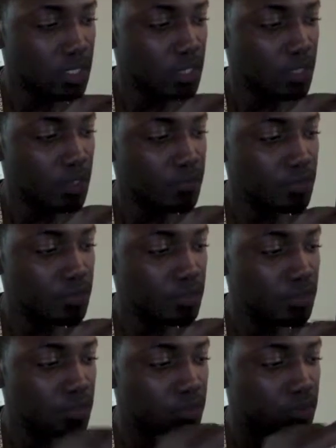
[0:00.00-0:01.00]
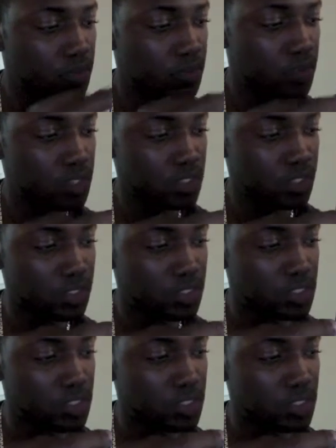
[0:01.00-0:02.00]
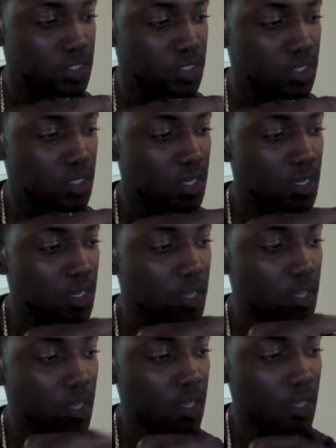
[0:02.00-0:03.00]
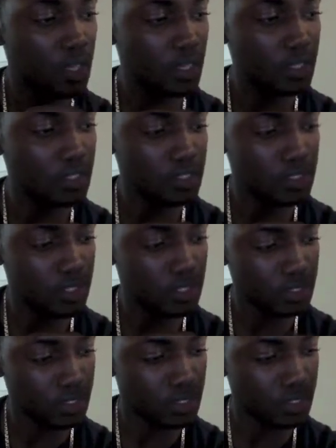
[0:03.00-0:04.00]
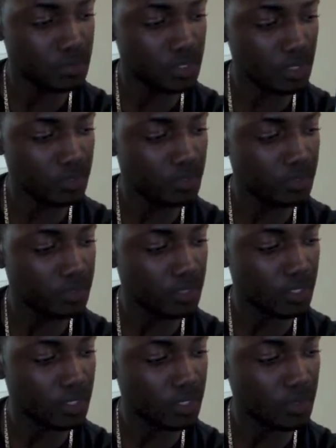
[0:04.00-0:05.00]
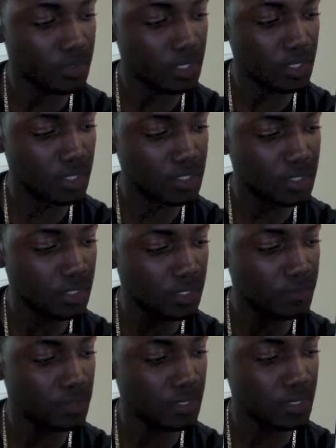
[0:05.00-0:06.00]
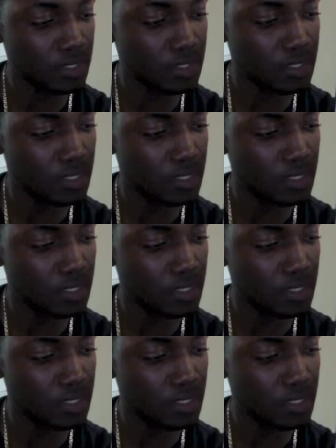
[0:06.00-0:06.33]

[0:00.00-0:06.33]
If you do a search and your senator comes up, okay, update, update.